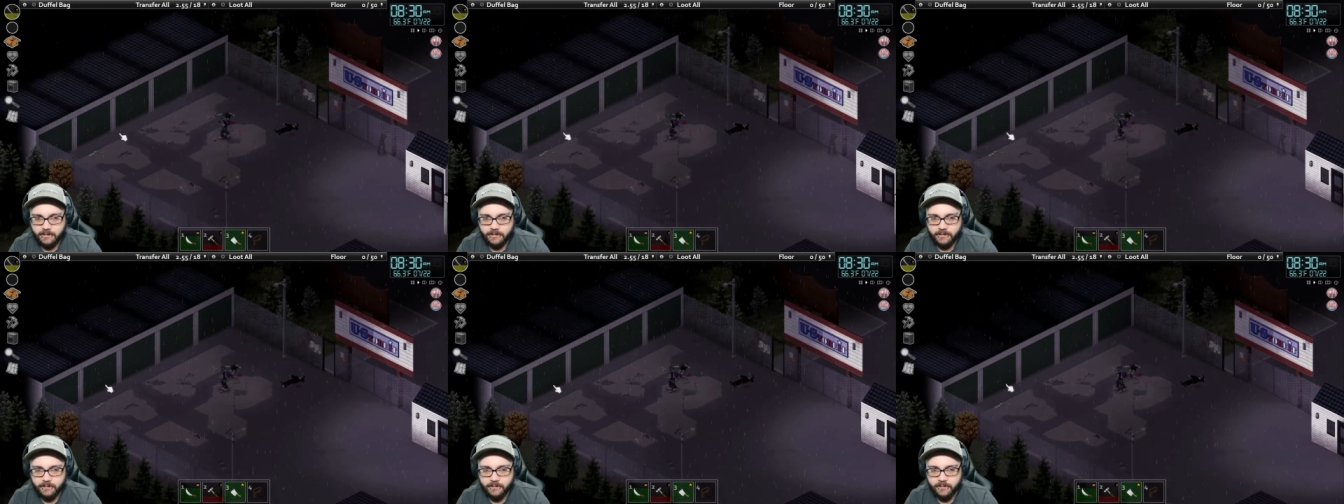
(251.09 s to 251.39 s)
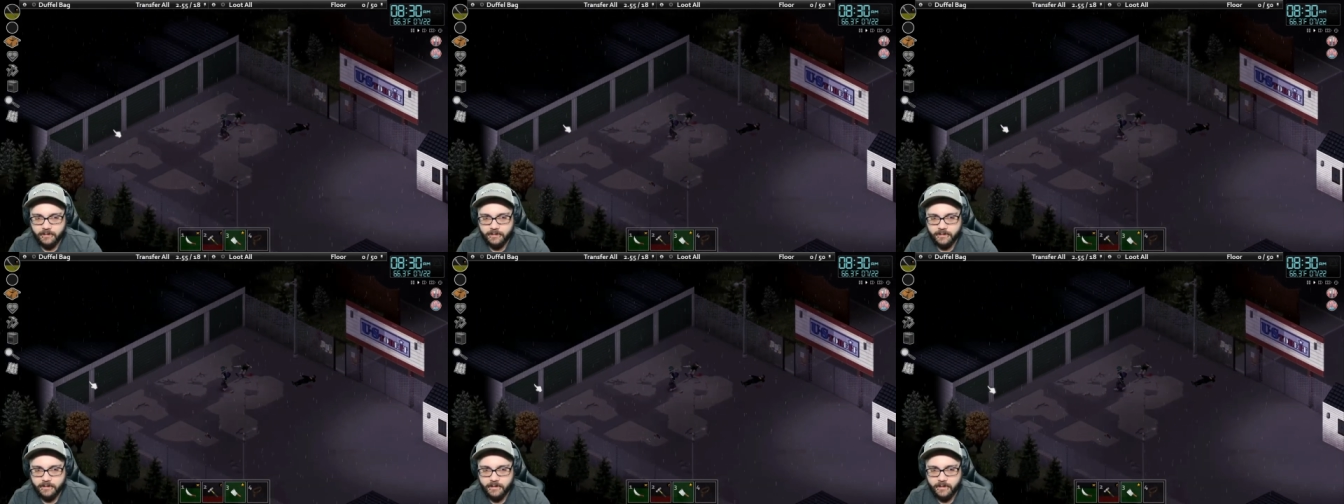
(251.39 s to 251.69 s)
you
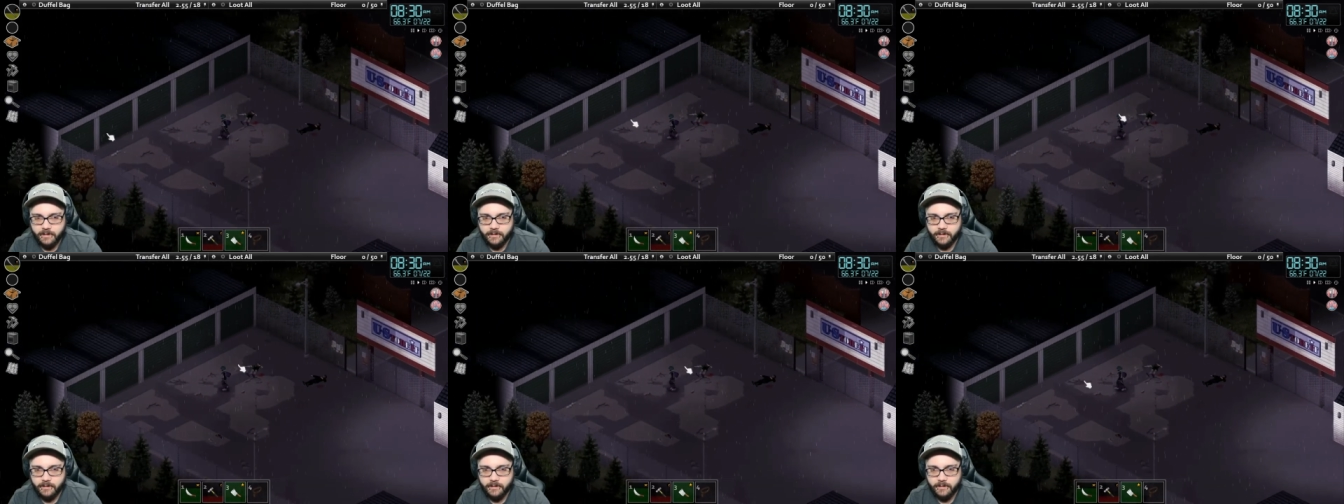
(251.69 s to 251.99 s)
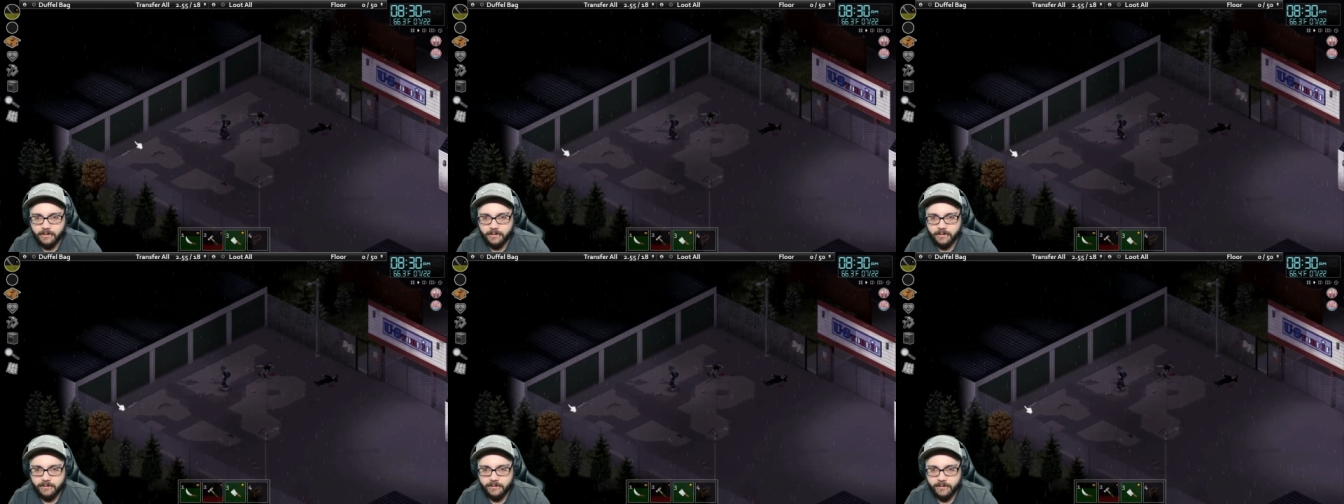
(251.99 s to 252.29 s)
could
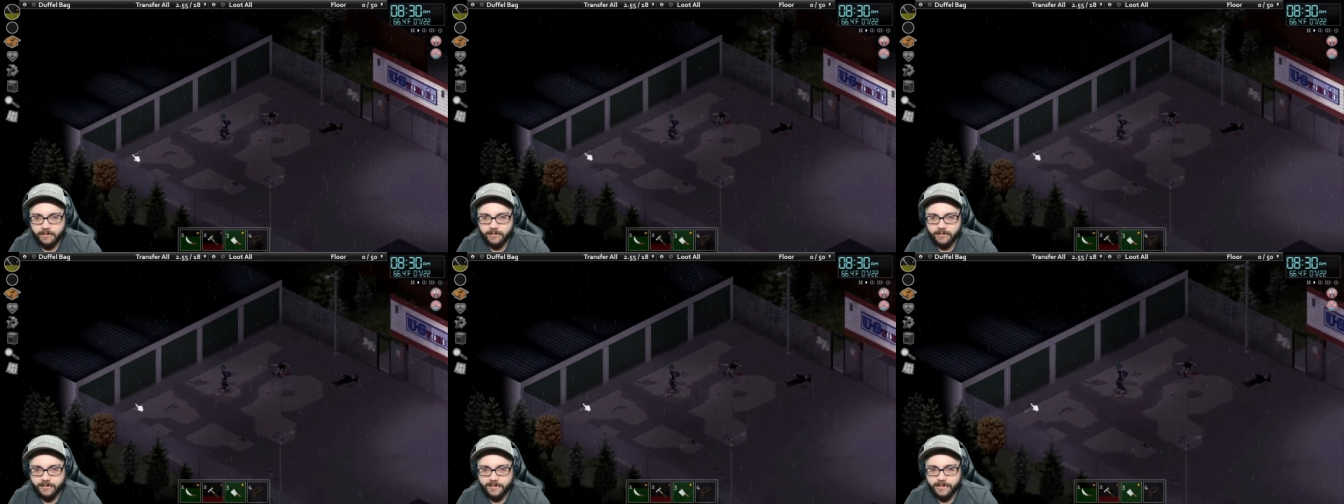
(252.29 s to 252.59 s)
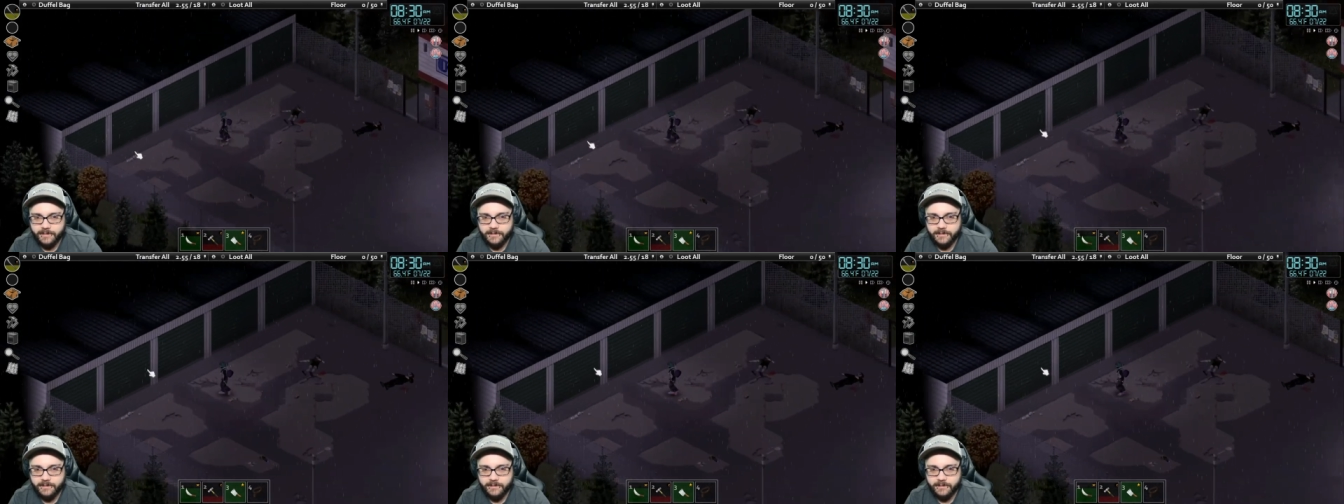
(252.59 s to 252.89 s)
uh, use
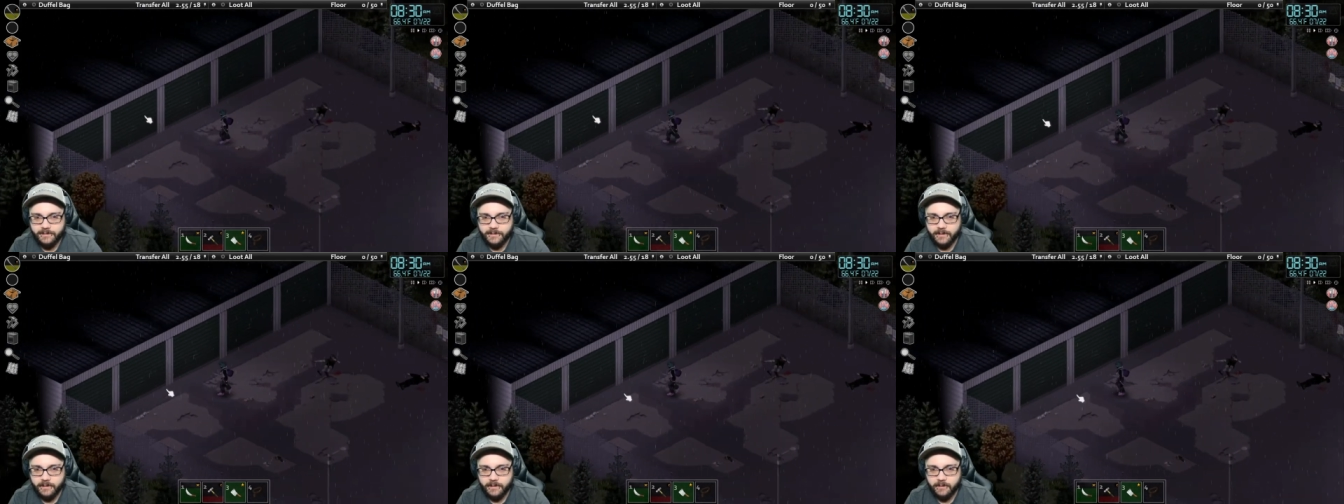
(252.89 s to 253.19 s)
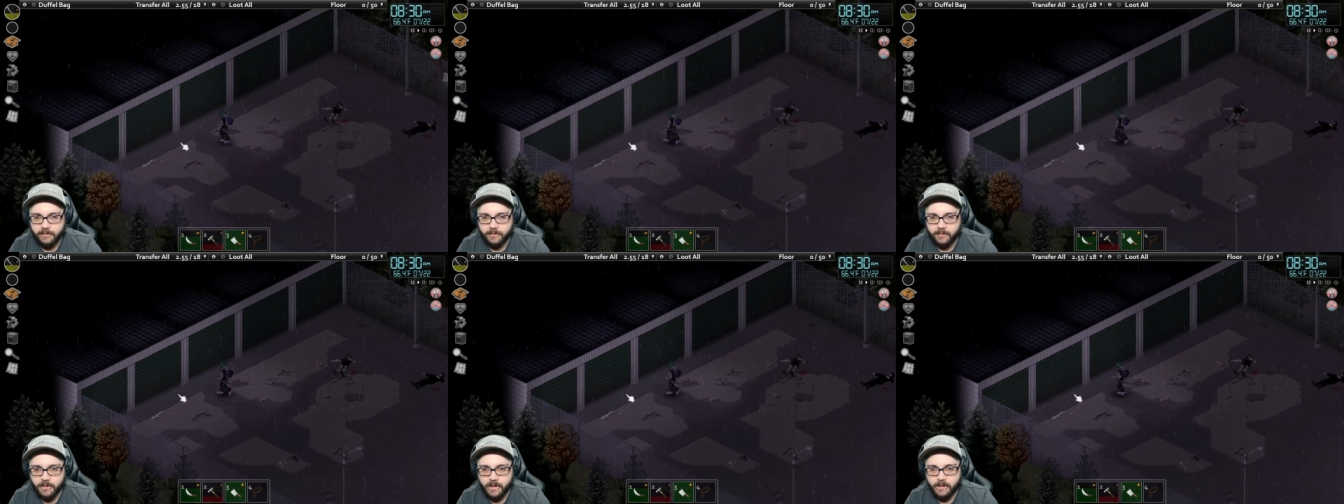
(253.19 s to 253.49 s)
these as,
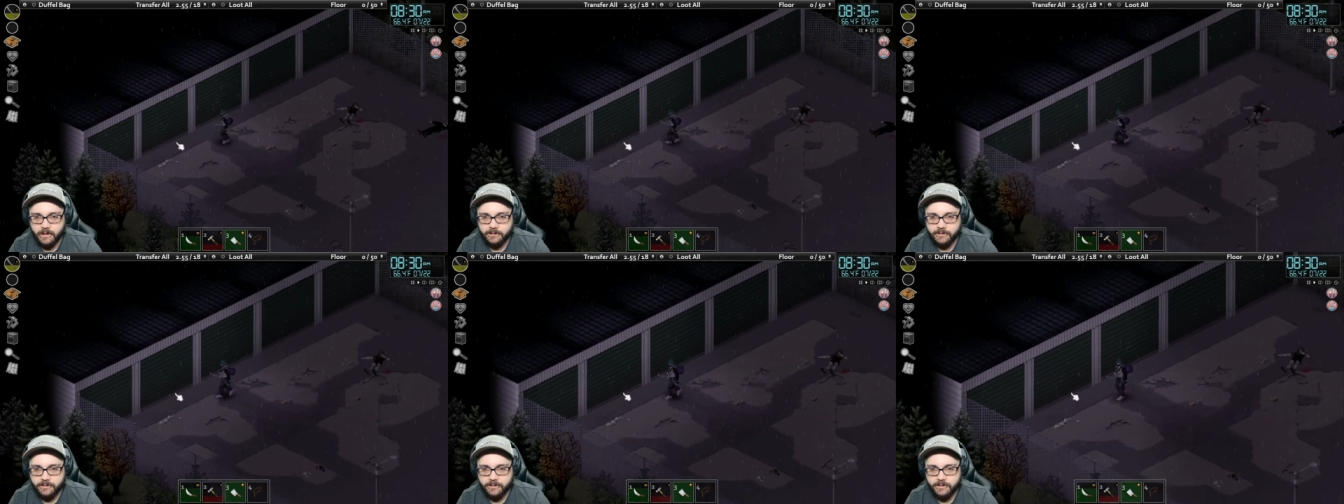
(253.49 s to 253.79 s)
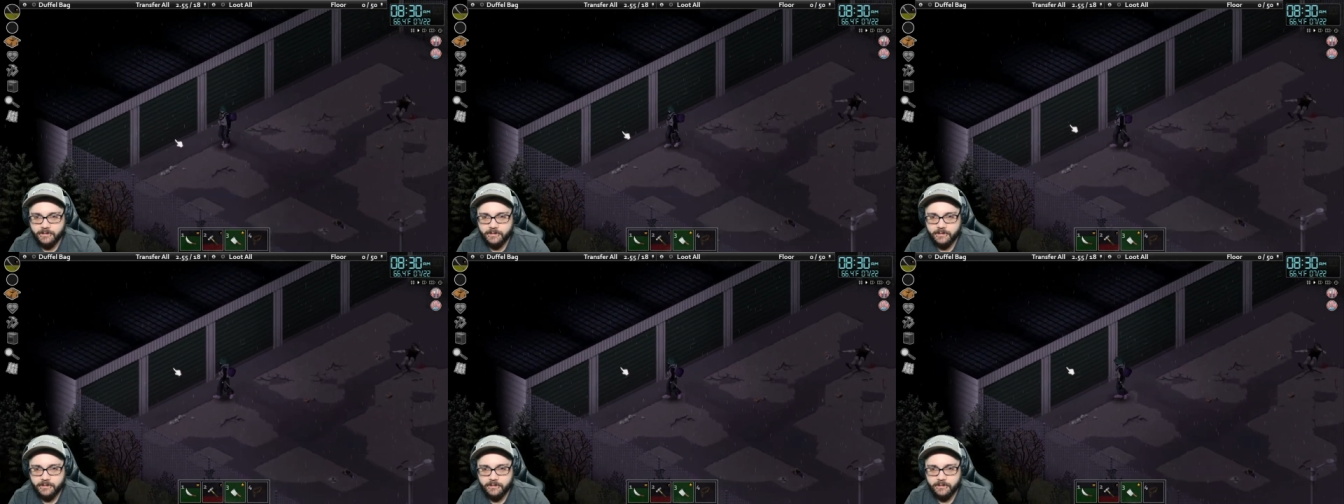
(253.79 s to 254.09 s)
like,
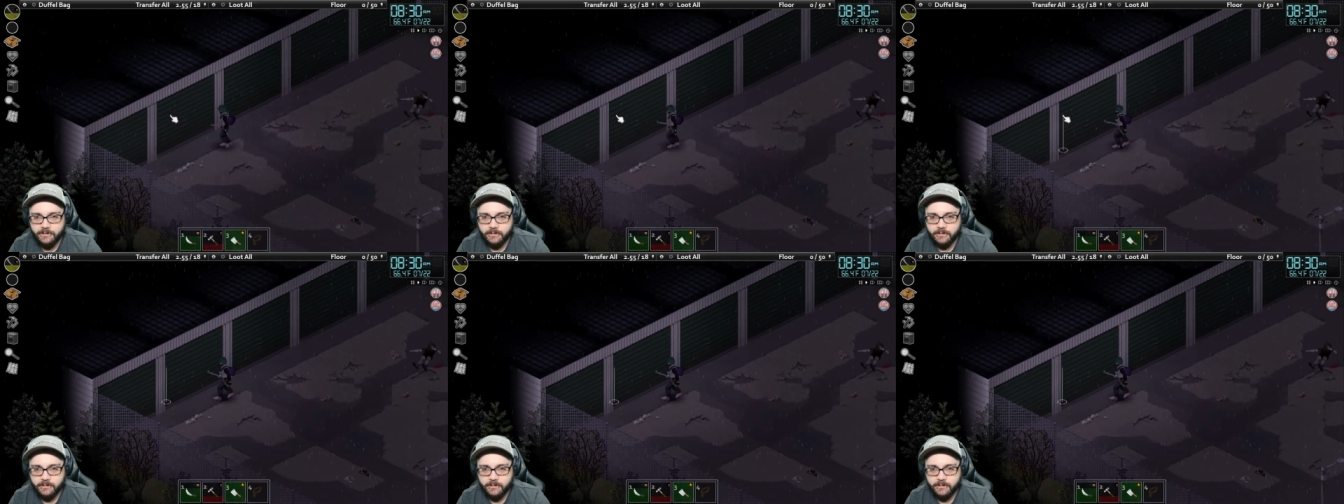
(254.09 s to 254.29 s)
garages.